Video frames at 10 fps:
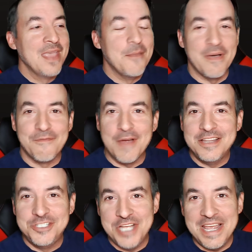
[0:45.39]
My friend
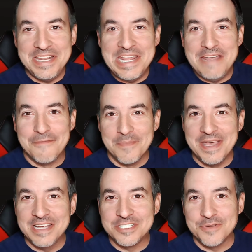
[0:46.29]
JD from the
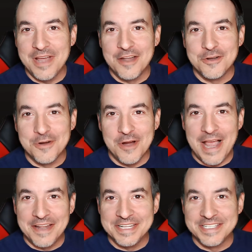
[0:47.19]
History
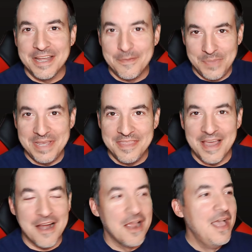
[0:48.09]
Underground is going to be there.